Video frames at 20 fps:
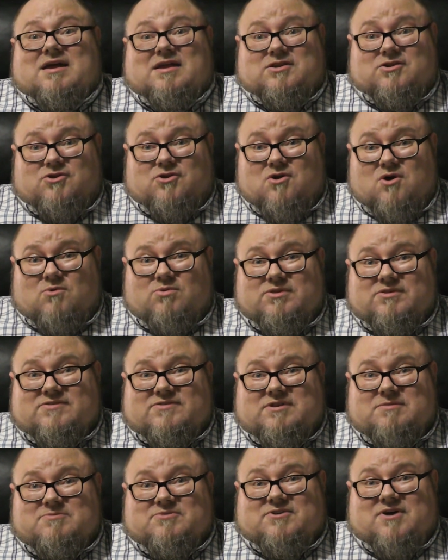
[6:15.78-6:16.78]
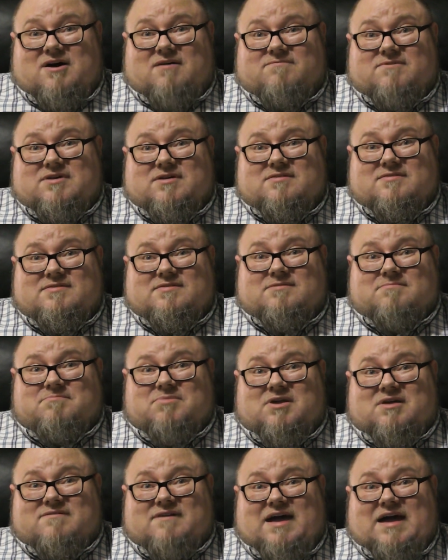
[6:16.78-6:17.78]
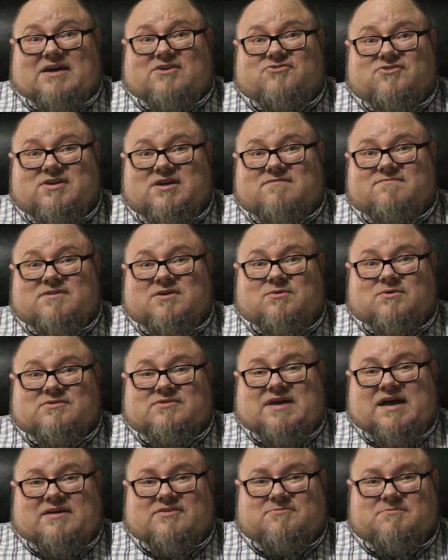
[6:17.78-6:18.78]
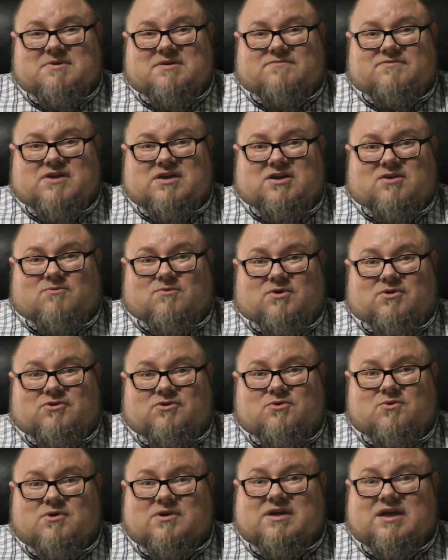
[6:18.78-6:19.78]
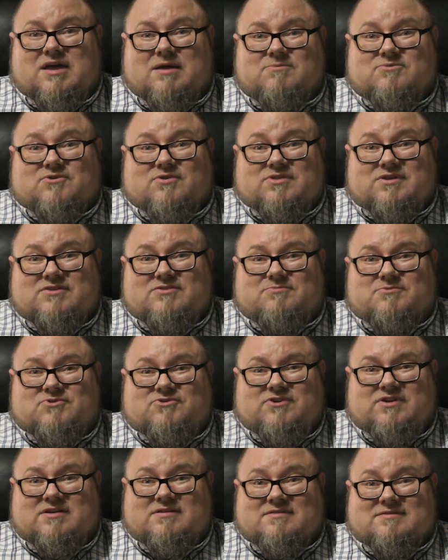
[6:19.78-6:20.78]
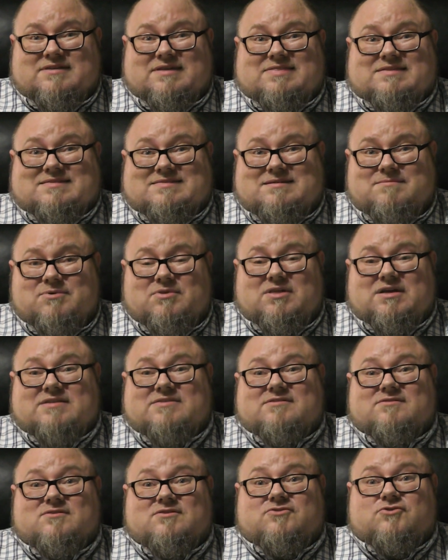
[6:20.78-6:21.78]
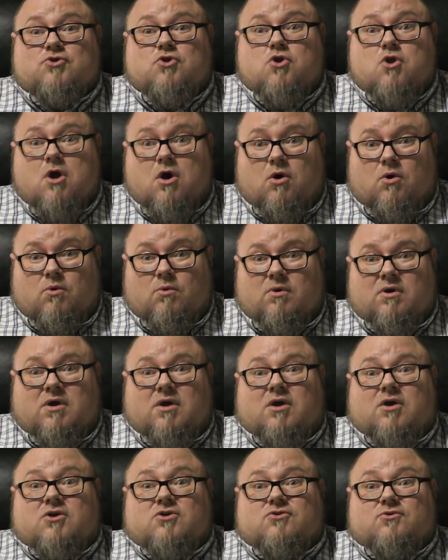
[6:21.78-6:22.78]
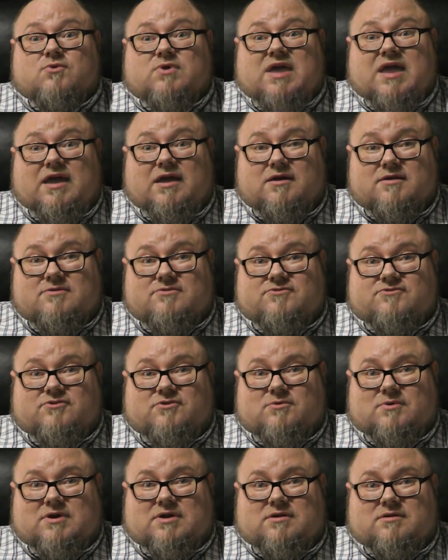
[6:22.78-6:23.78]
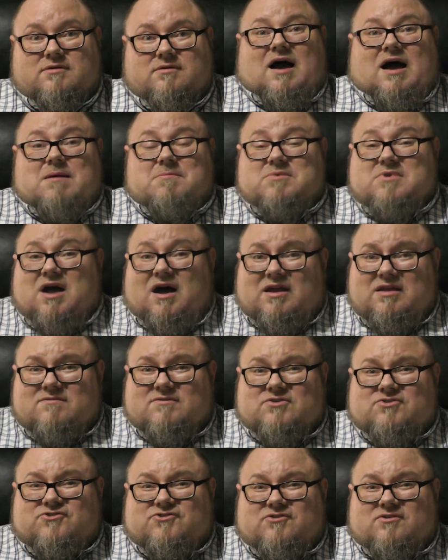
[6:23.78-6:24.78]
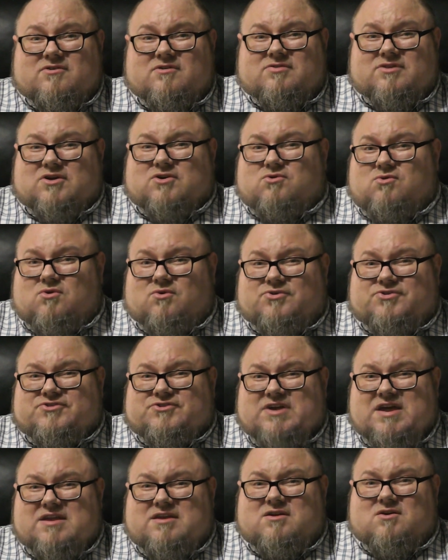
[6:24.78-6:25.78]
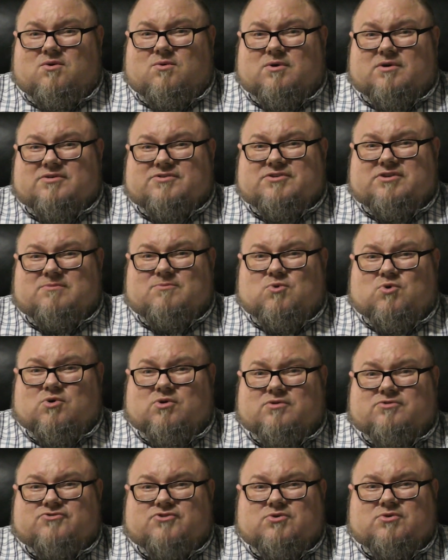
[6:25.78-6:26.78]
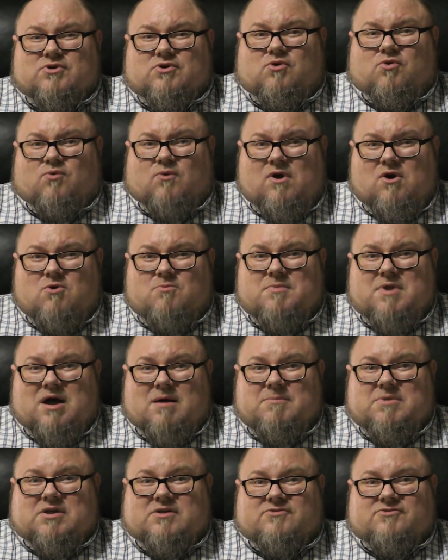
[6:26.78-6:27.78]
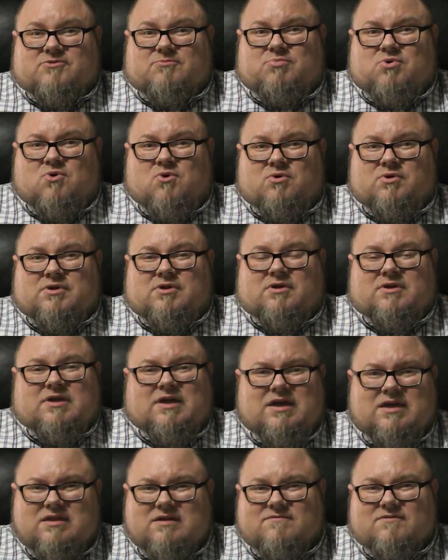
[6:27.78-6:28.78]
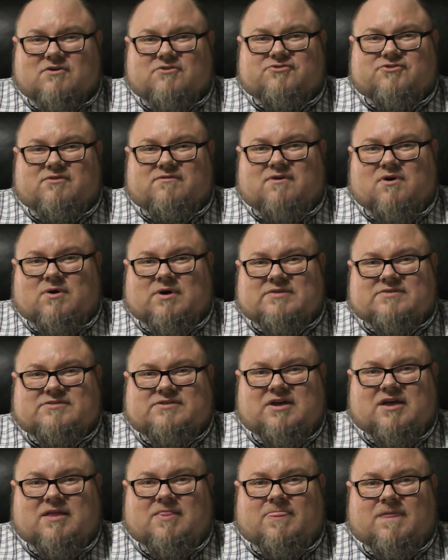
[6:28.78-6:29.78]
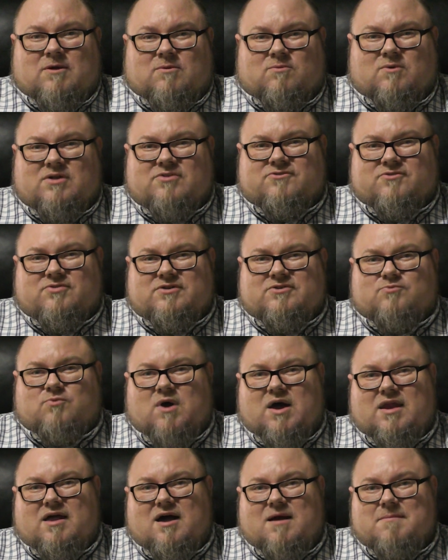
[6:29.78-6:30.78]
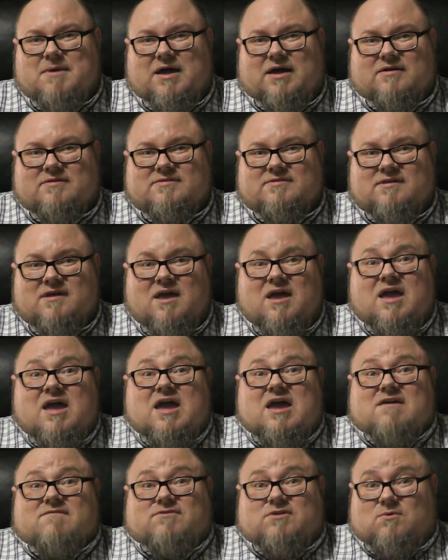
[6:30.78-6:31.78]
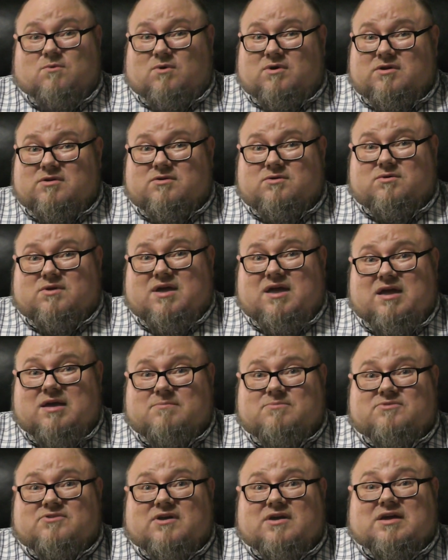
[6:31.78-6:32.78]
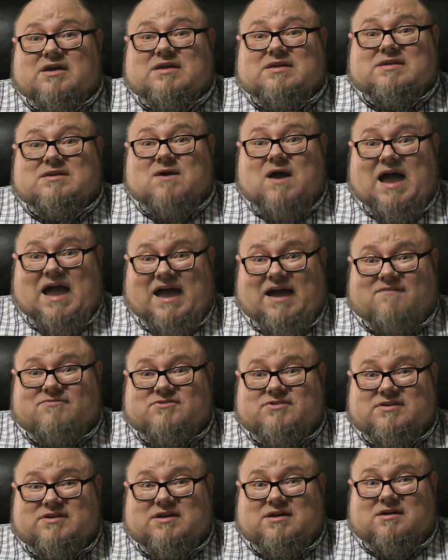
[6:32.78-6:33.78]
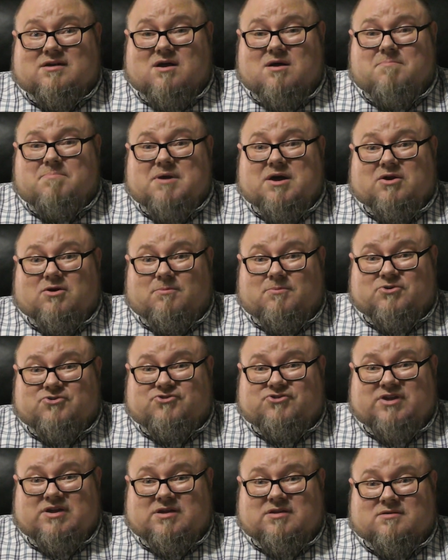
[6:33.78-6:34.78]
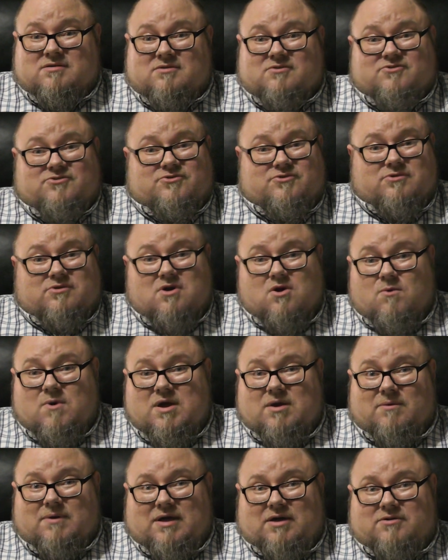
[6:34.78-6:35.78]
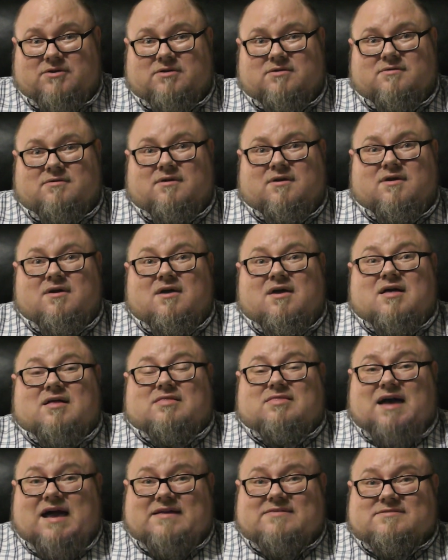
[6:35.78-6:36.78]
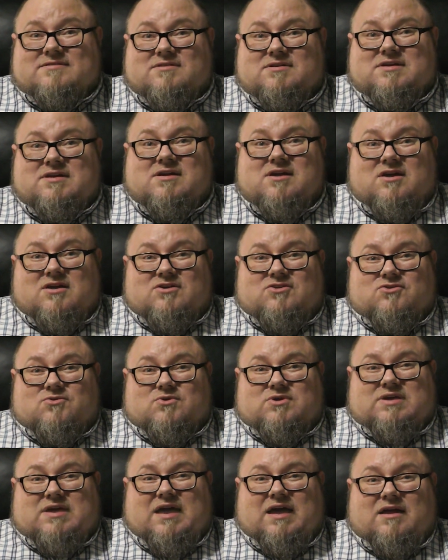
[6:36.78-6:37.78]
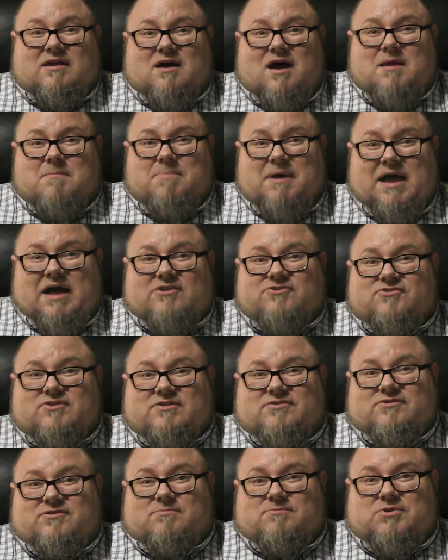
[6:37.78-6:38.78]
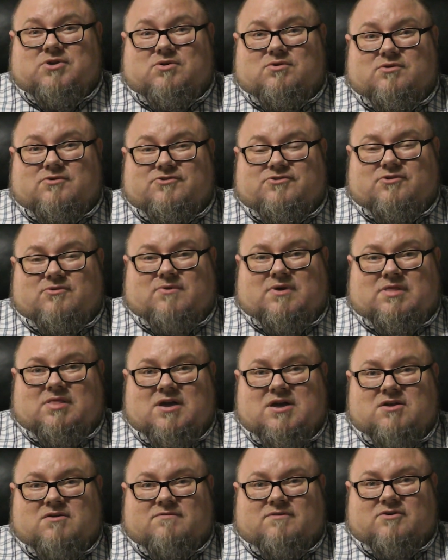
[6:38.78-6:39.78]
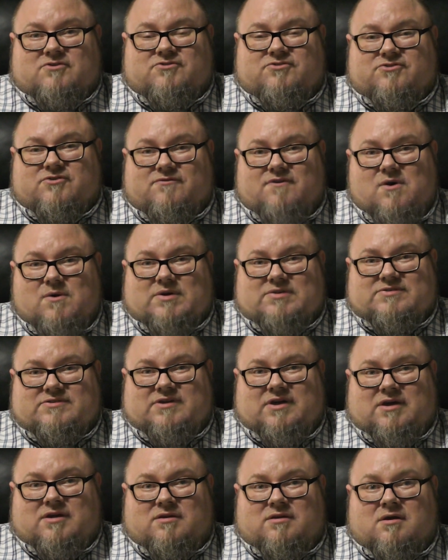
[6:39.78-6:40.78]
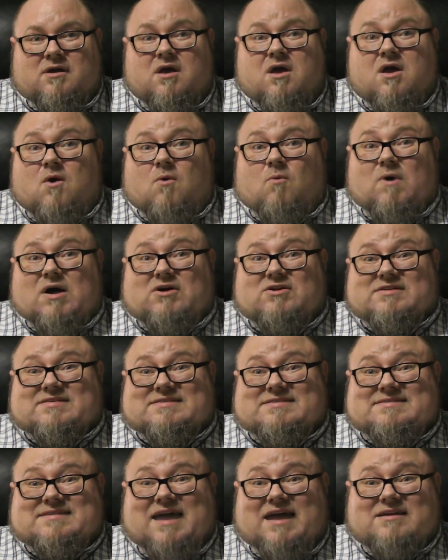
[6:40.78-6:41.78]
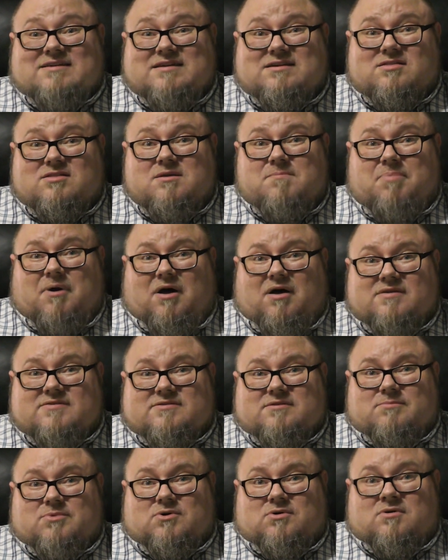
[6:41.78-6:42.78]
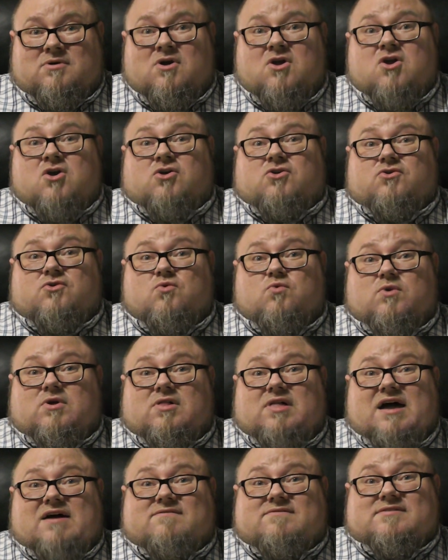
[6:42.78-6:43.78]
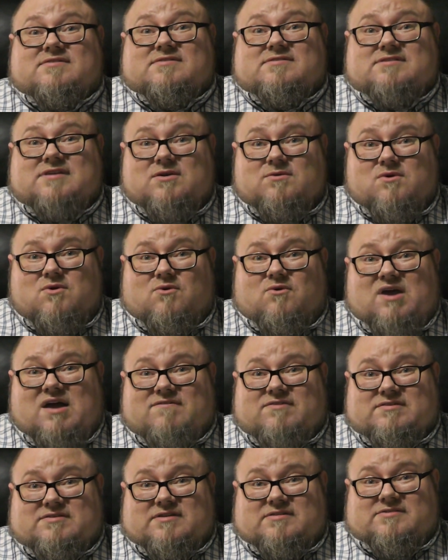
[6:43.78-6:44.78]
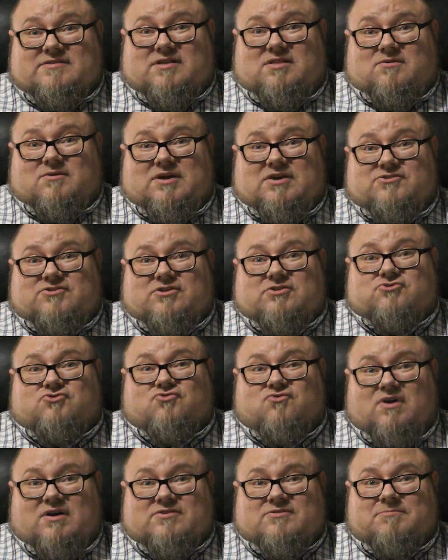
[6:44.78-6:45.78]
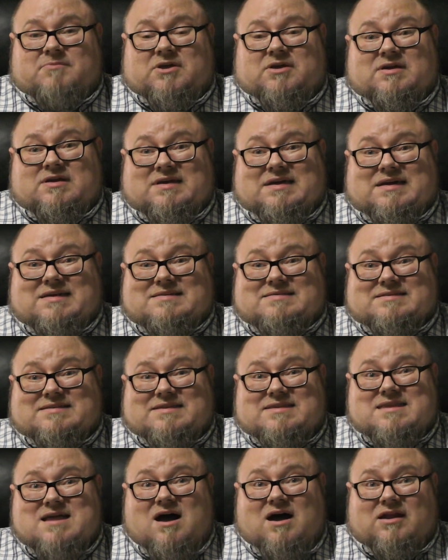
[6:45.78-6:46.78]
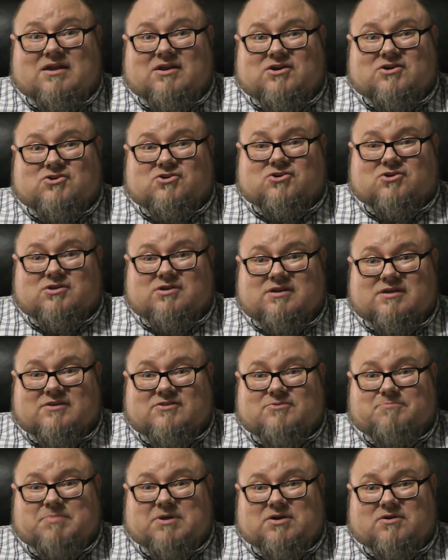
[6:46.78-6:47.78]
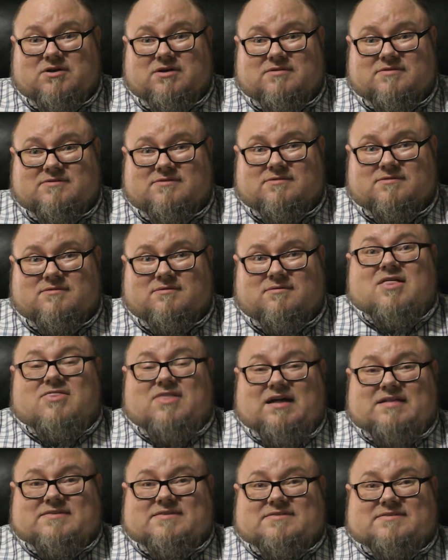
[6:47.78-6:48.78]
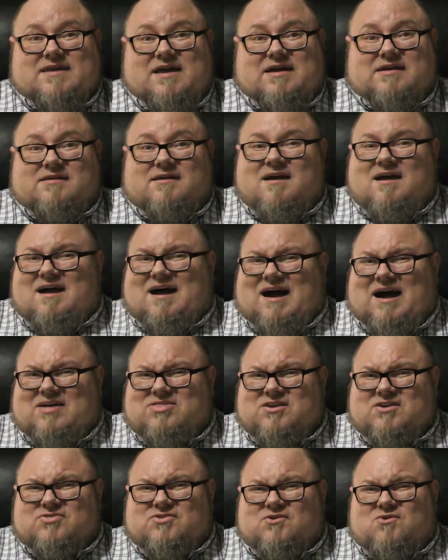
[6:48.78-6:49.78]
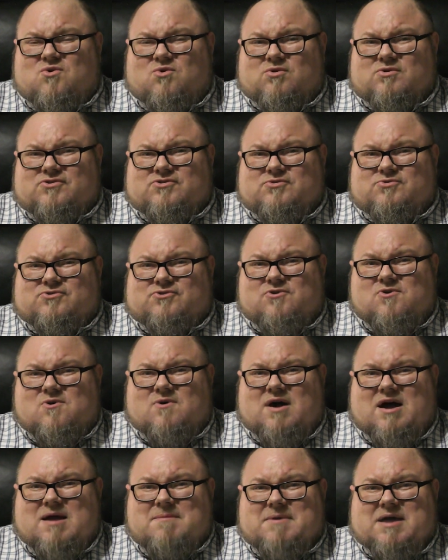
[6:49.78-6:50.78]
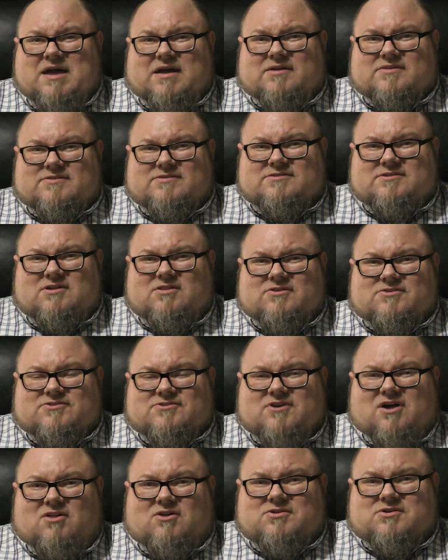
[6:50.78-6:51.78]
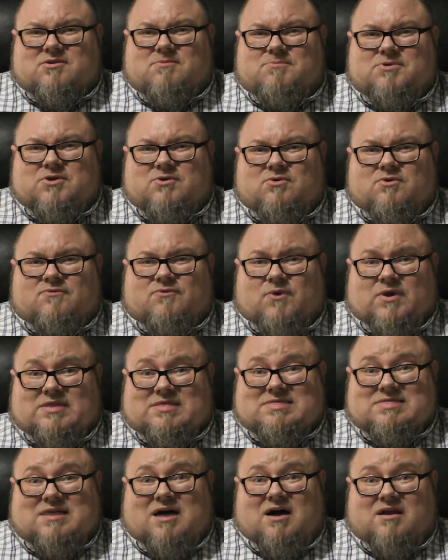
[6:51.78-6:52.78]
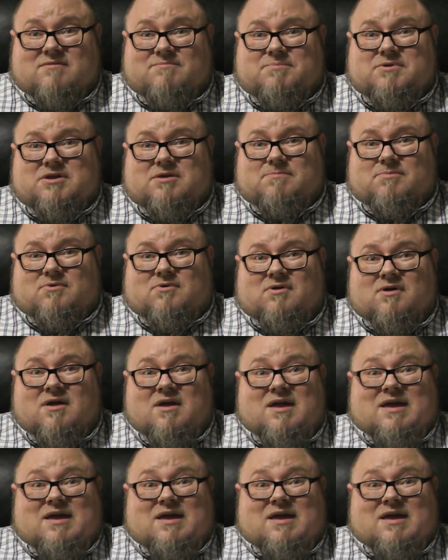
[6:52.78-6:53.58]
and I know this seems obvious, but I've actually had viewers ask me if they can run newer games on these machines, and the simple answer is no, you can't do it. I'm not even sure that Google Stadia works anymore due to Chrome not being supported on any version of OS X that runs on these white iMacs. If you want new games, you have to get a better machine. There's no way around it. Lastly, you cannot patch these computers to run later versions of OS X. While it is technically possible, you will have zero graphics acceleration, and trust me, it is not a good experience. That said, I think the Core 2 Duo iMac is still a solid computer for a lot of people.